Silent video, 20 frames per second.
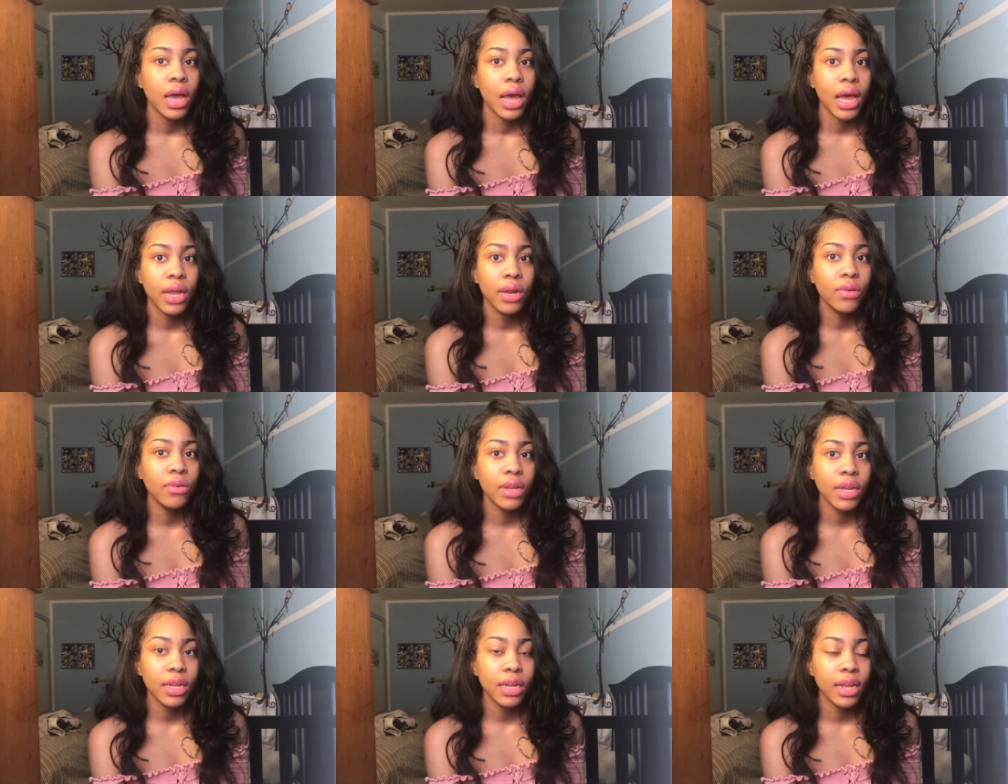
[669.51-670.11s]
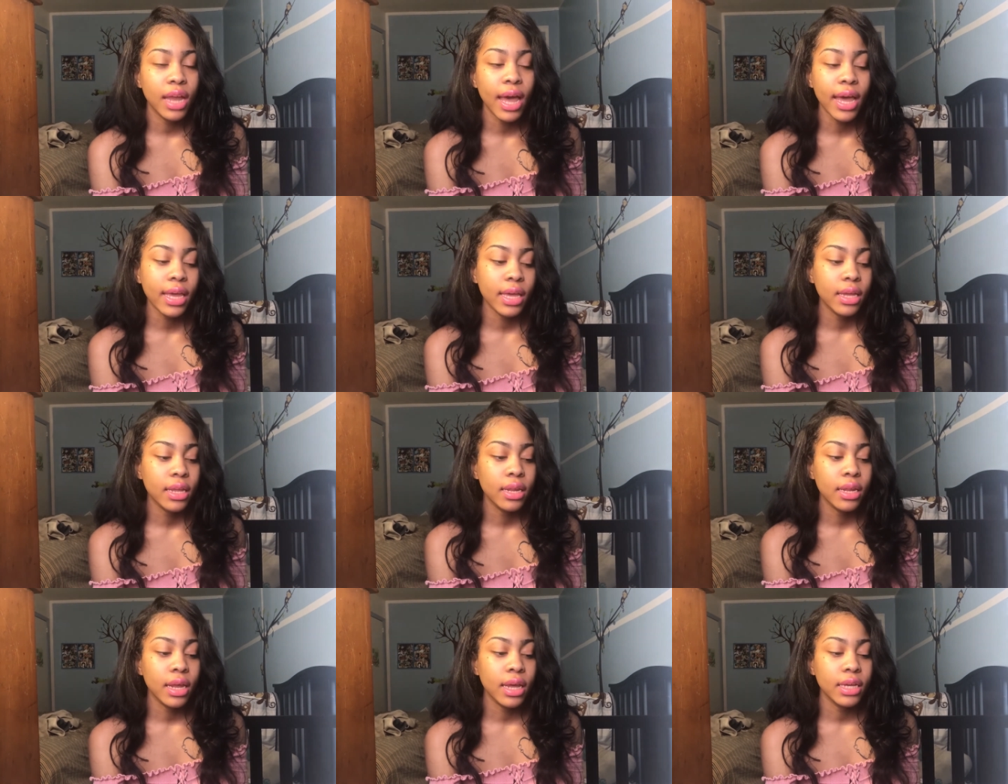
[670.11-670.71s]
I don't like
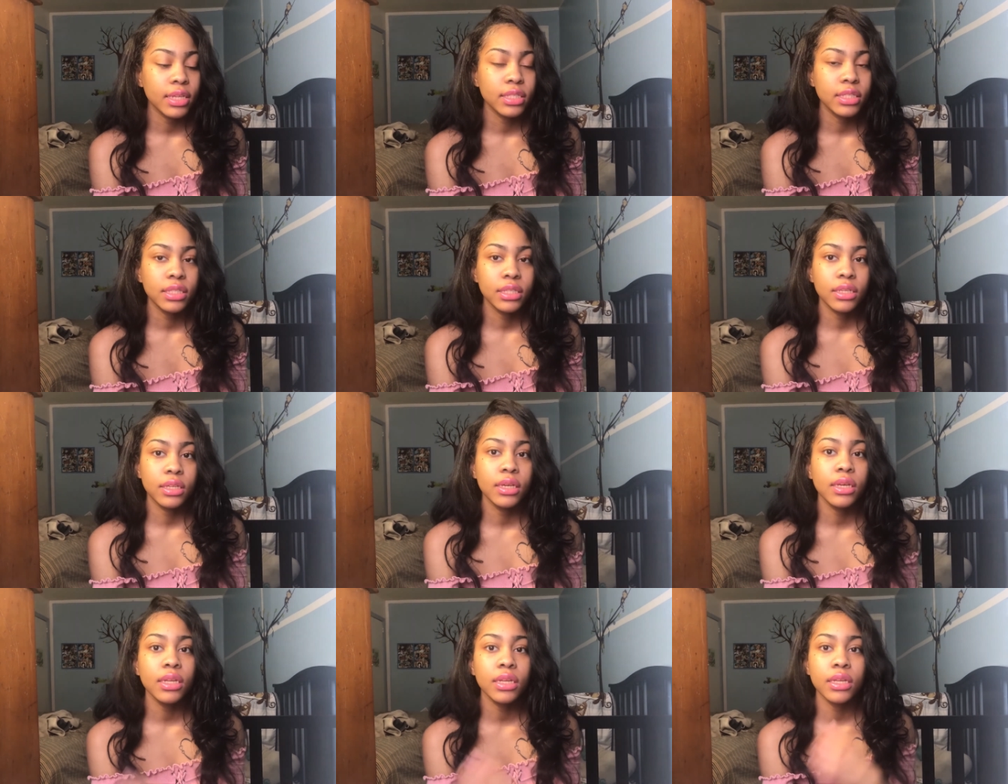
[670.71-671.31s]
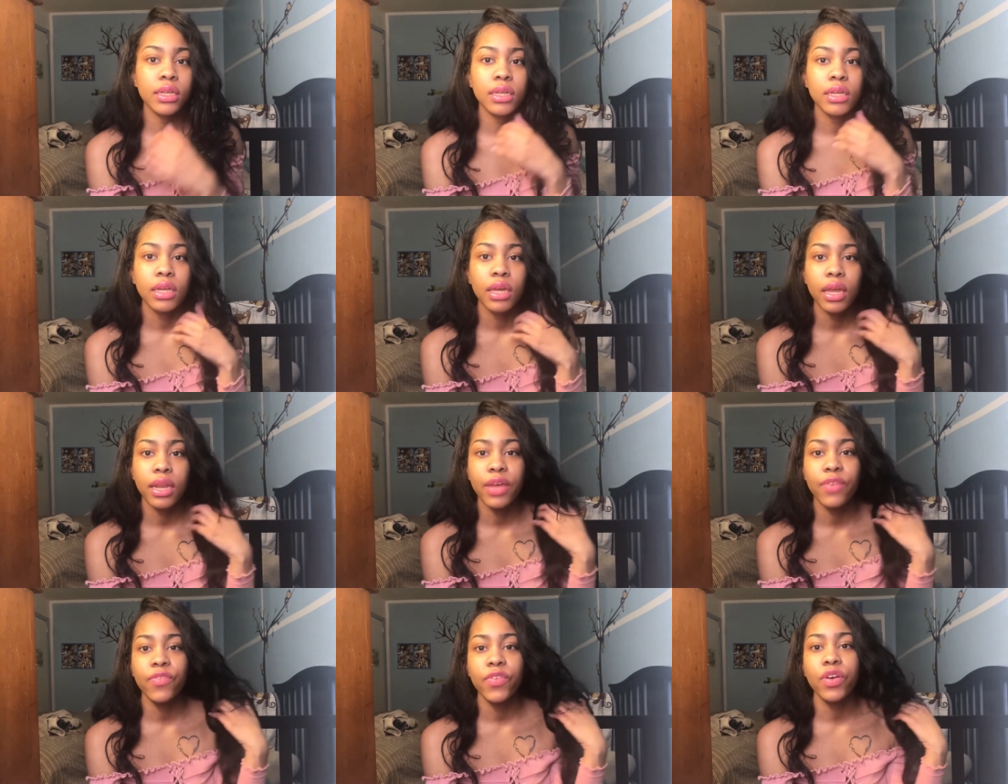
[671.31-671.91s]
lying. I just couldn't,
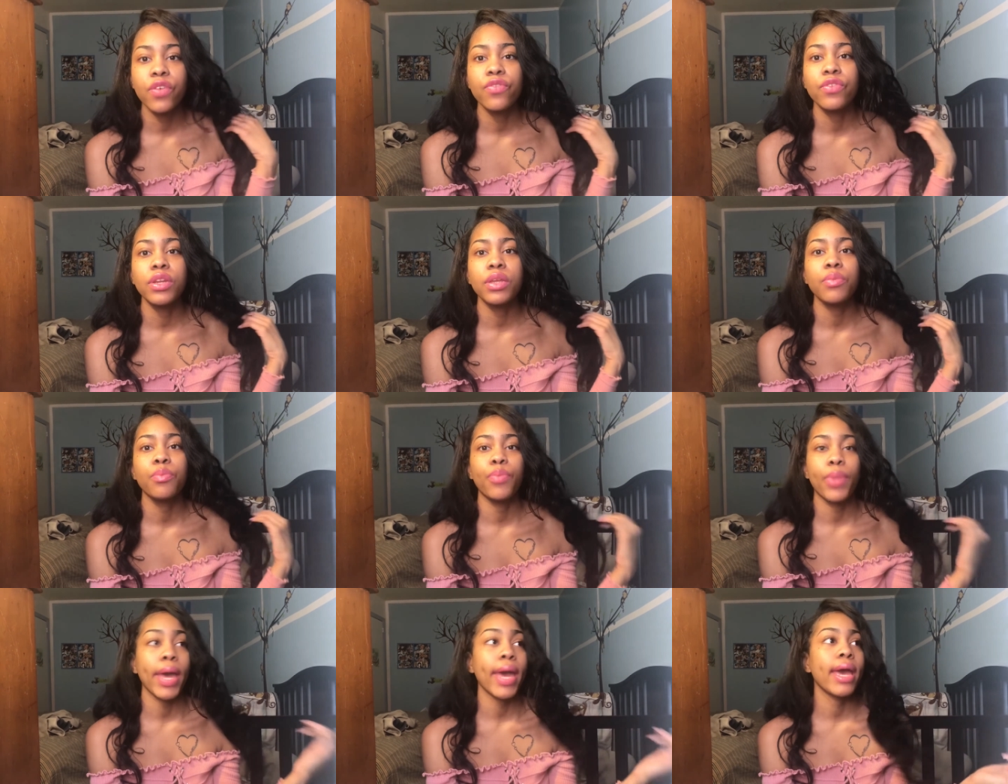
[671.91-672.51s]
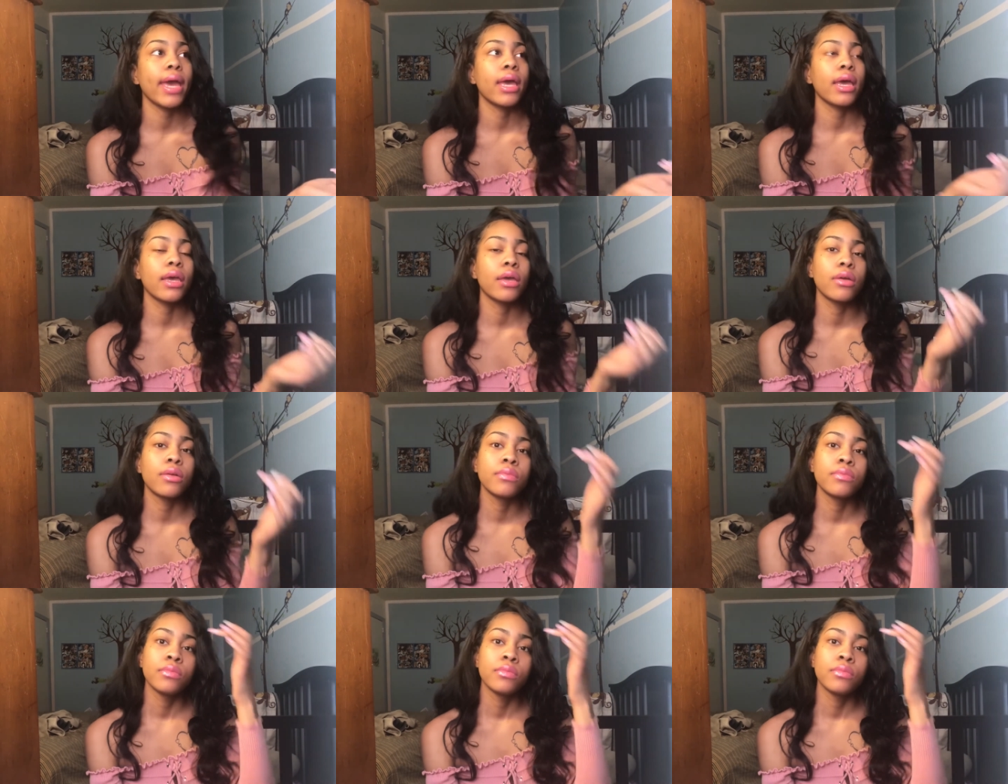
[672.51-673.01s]
and I felt really bad.